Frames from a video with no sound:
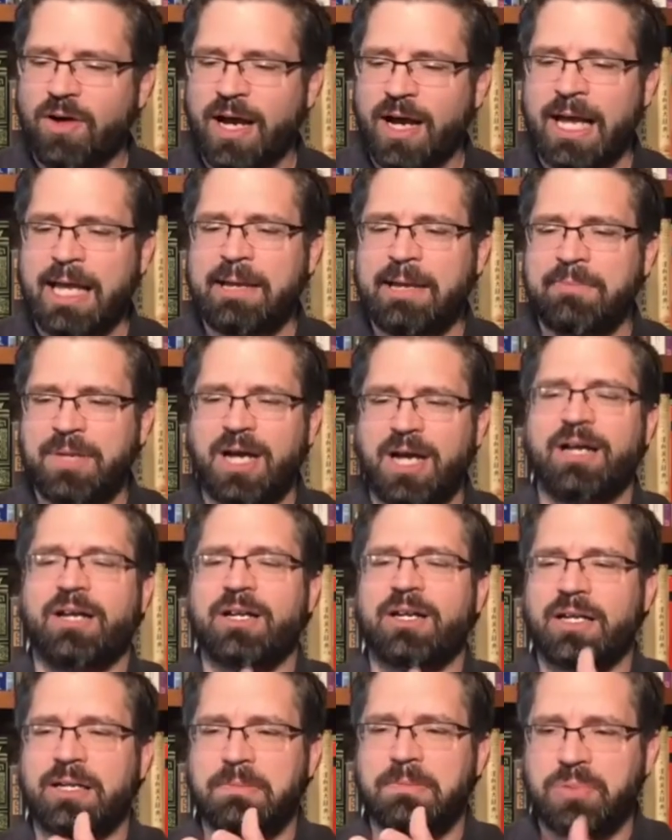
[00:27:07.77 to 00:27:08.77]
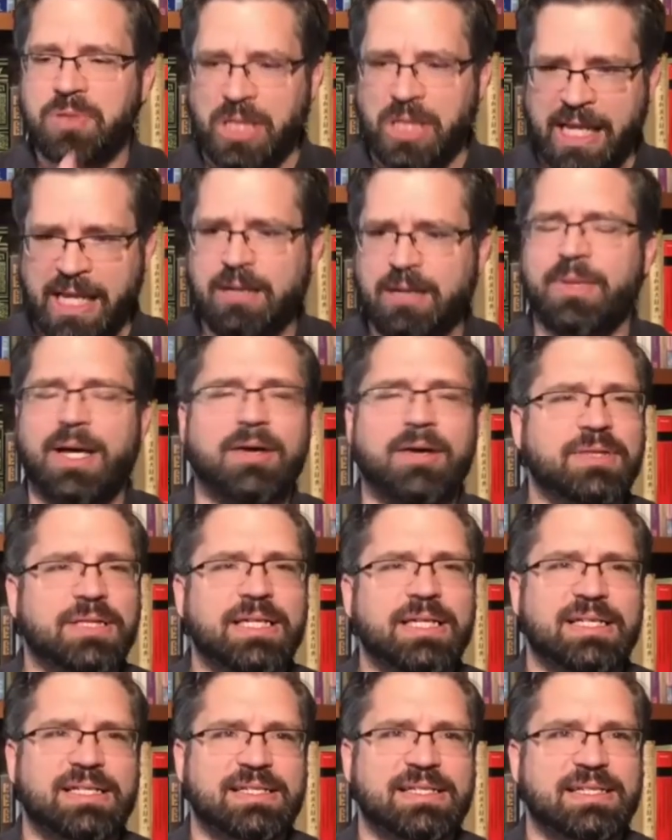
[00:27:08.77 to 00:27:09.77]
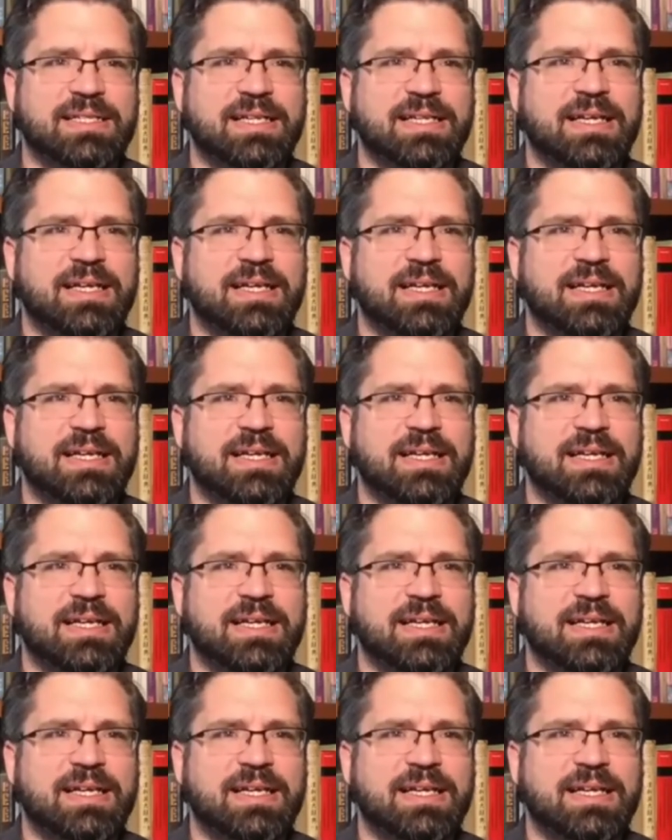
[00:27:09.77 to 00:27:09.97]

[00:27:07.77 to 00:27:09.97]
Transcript: "I am not going to complain about this.